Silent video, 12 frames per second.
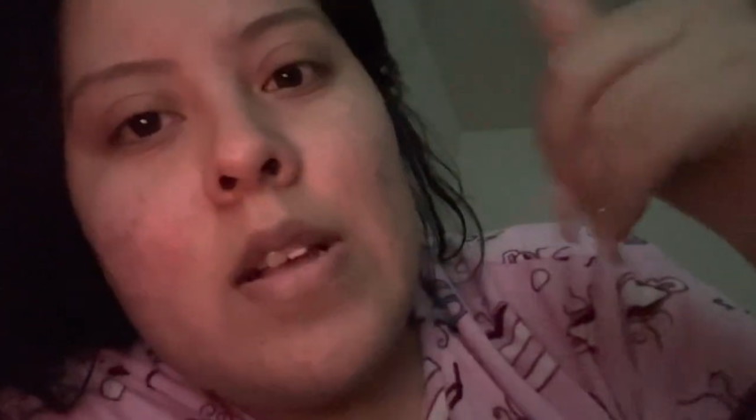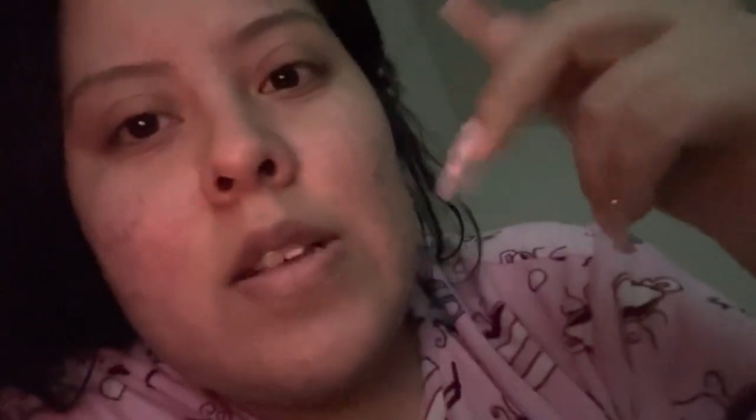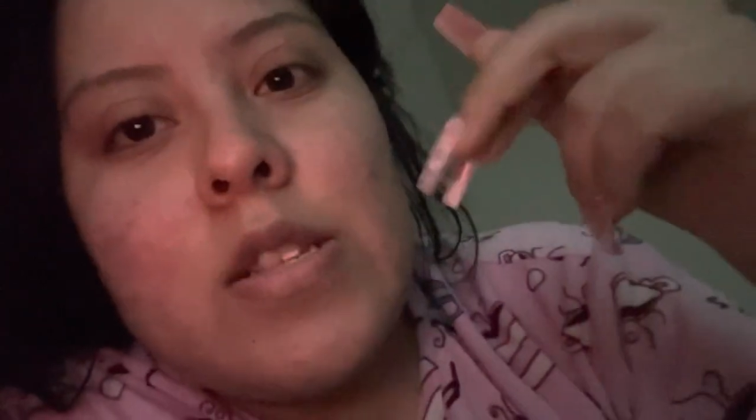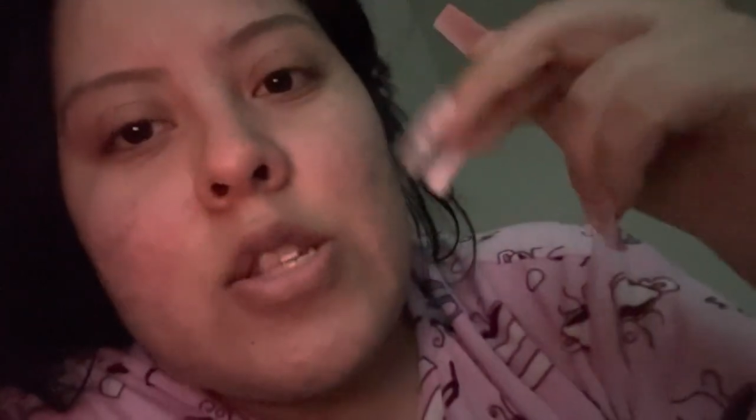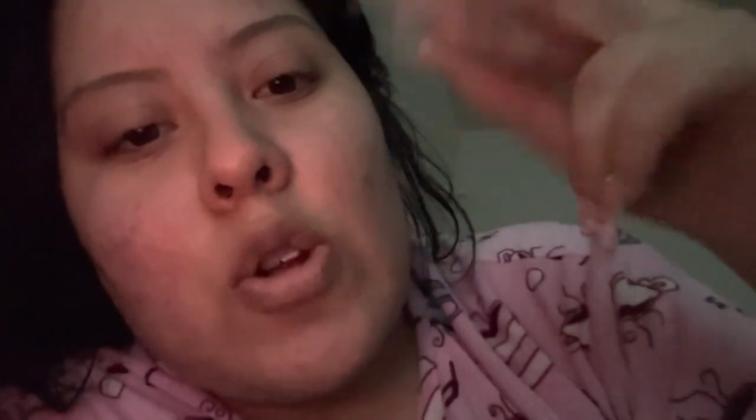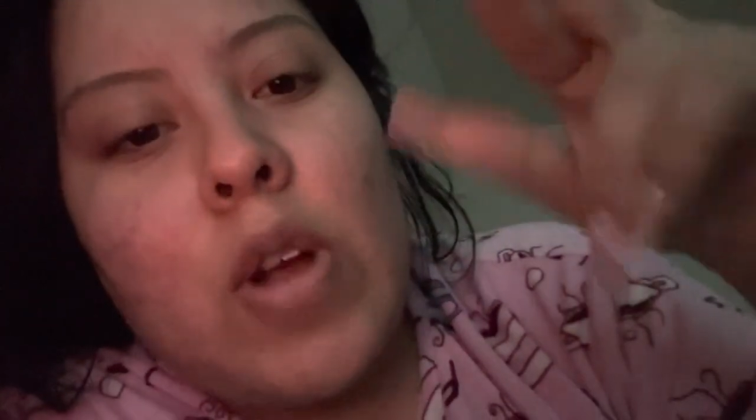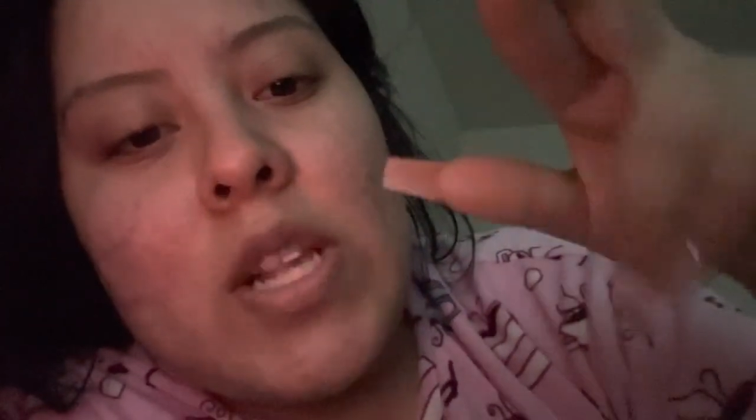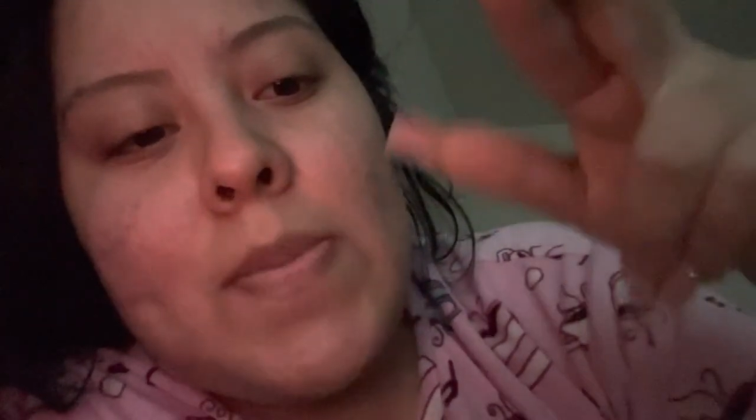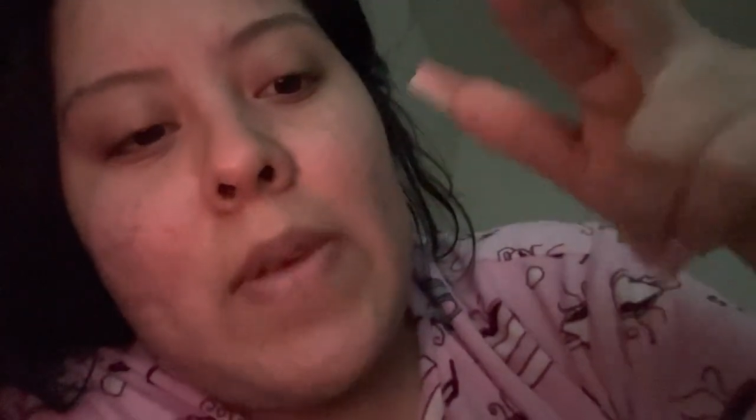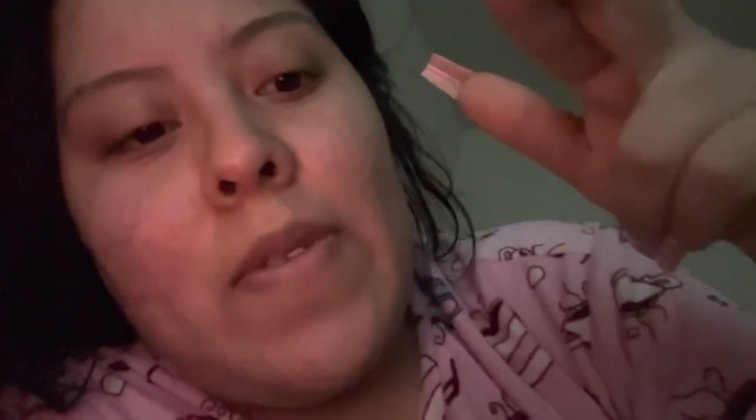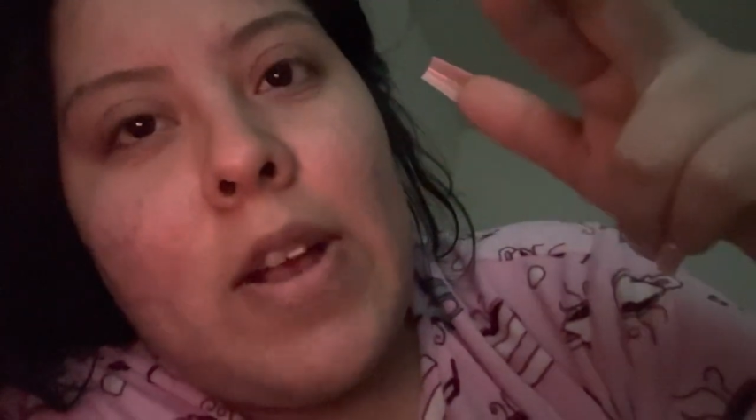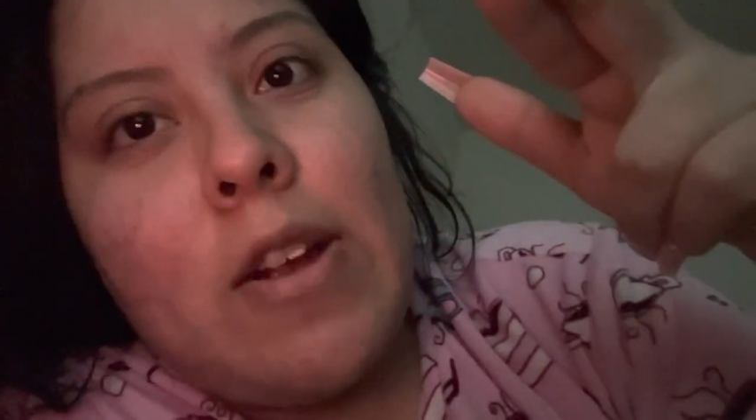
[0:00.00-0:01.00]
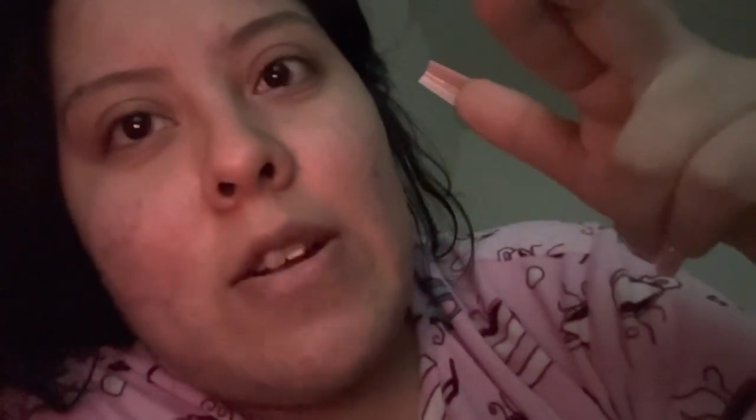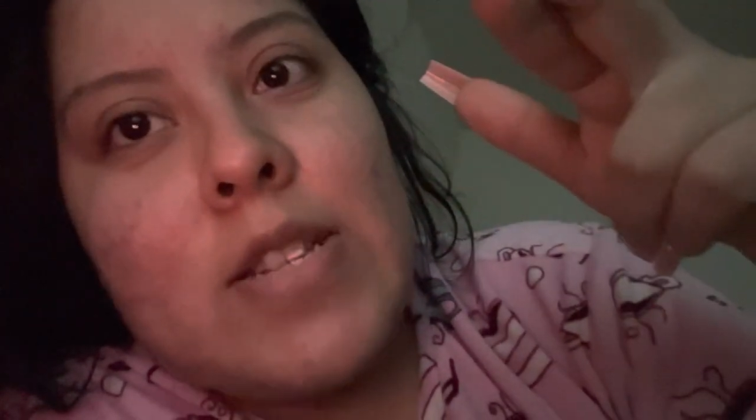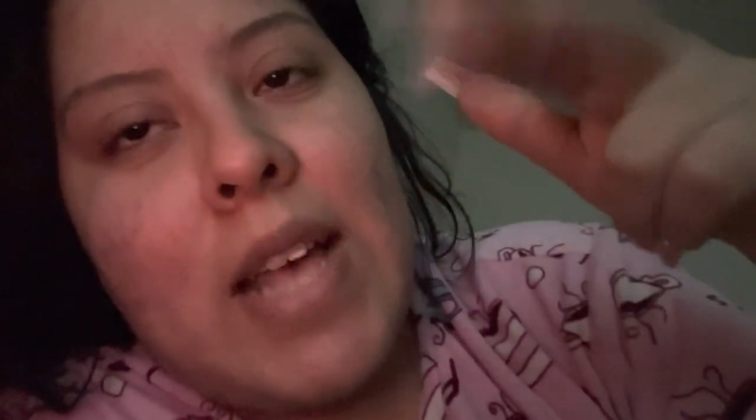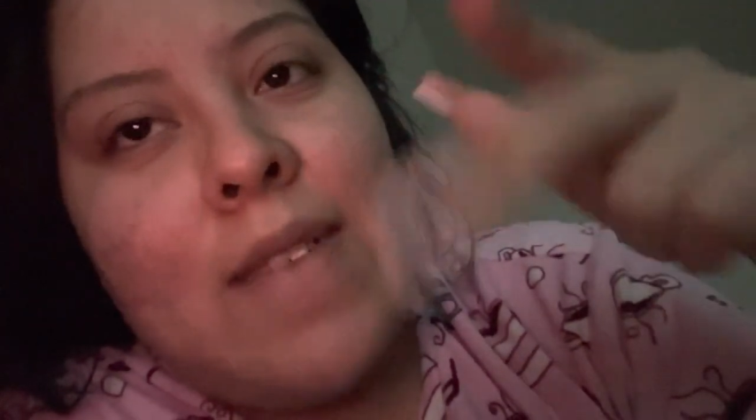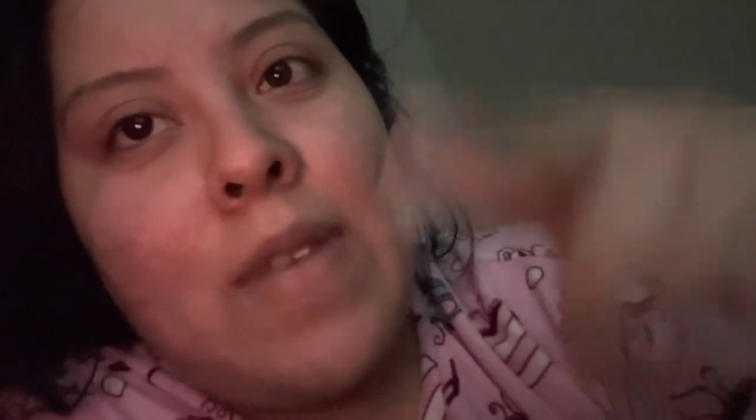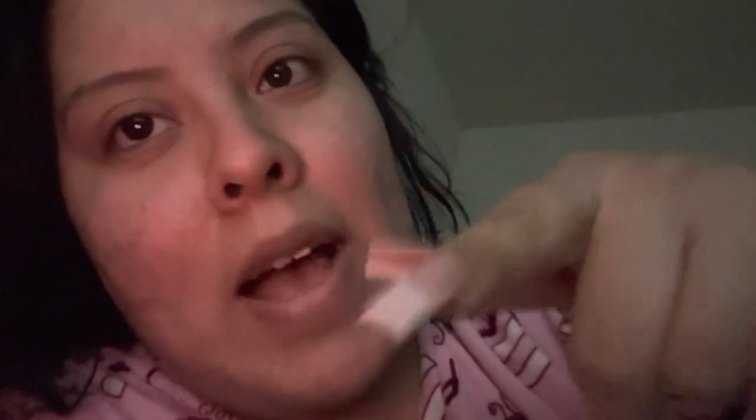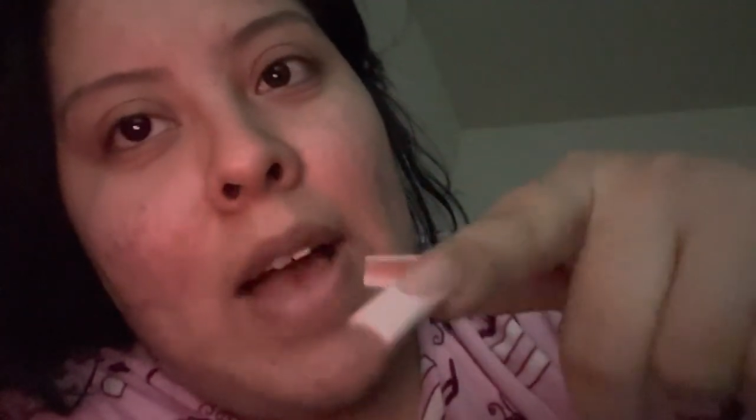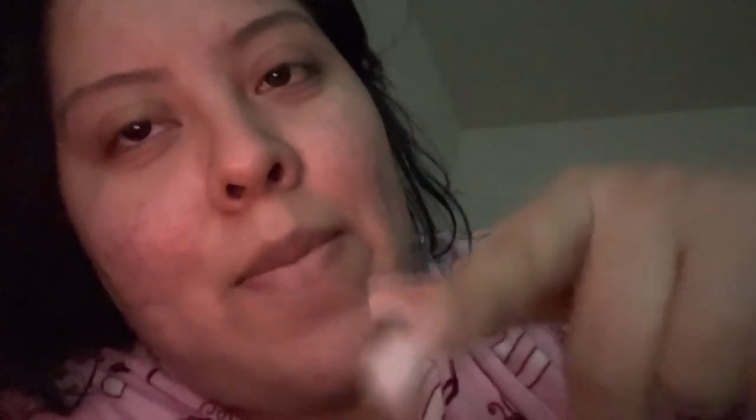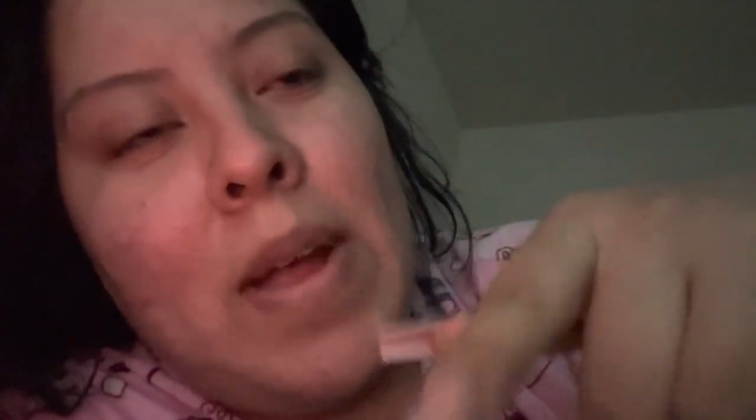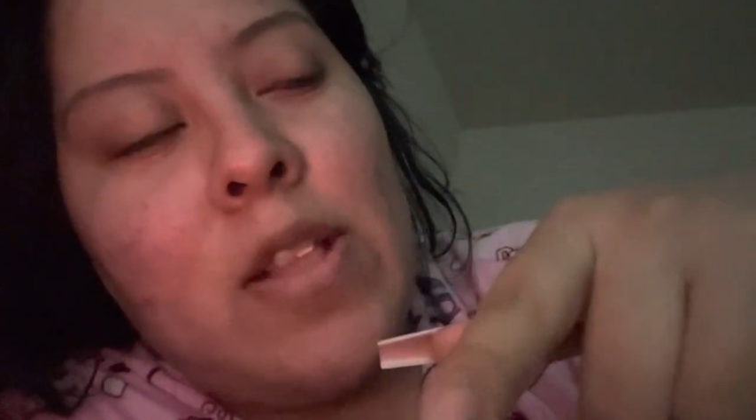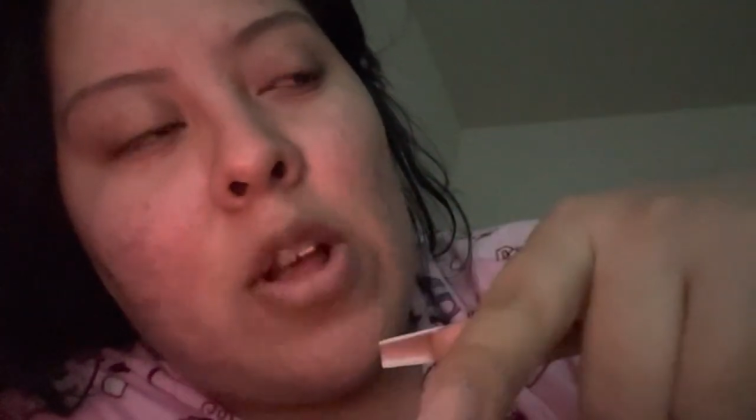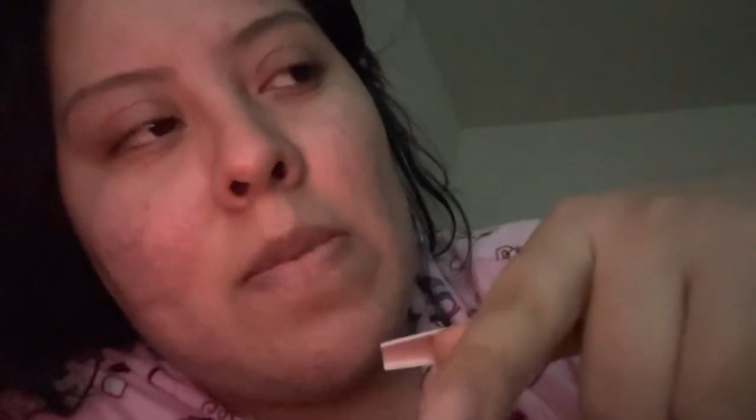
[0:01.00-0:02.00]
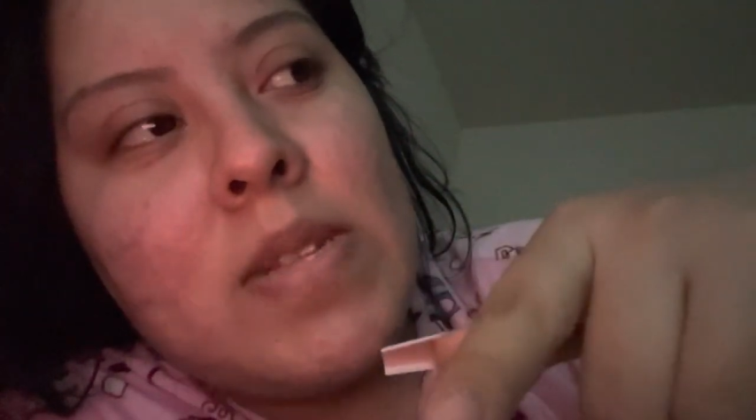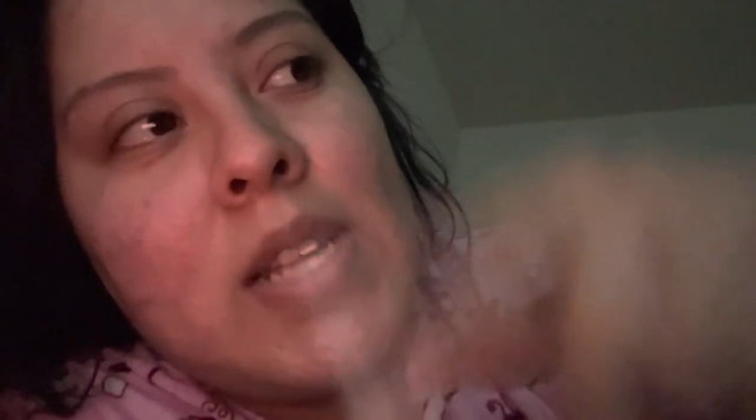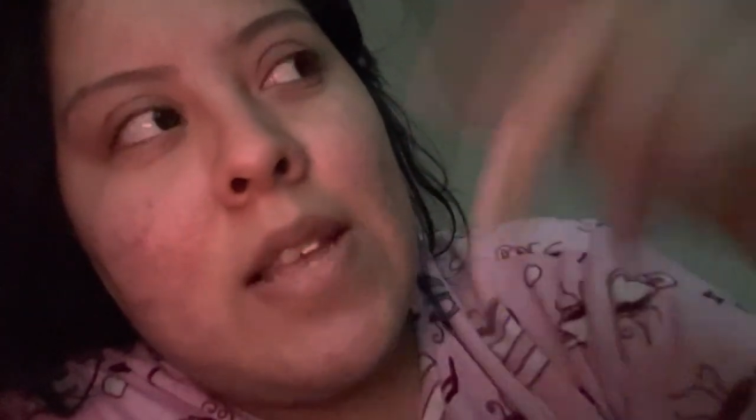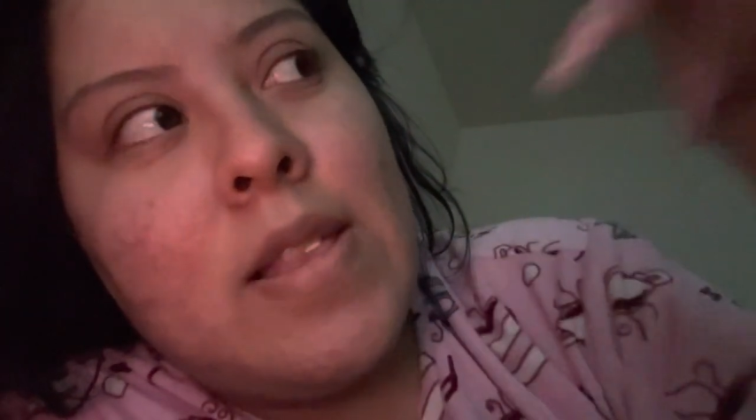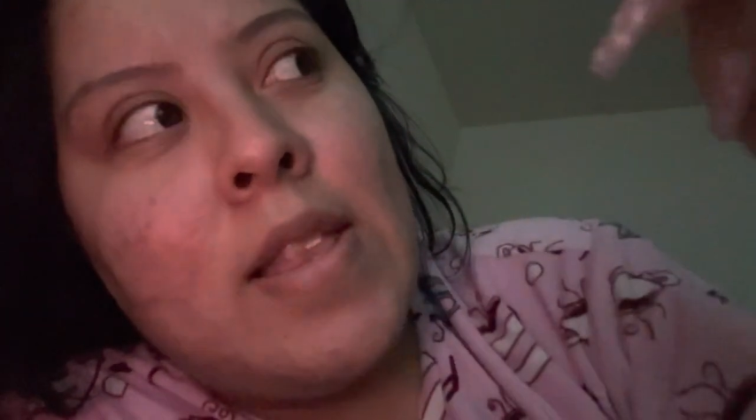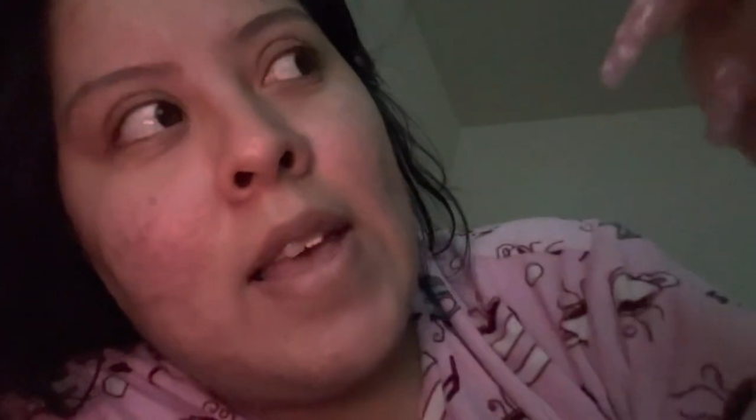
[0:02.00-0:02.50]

So crossing my fingers, I have my alarm set.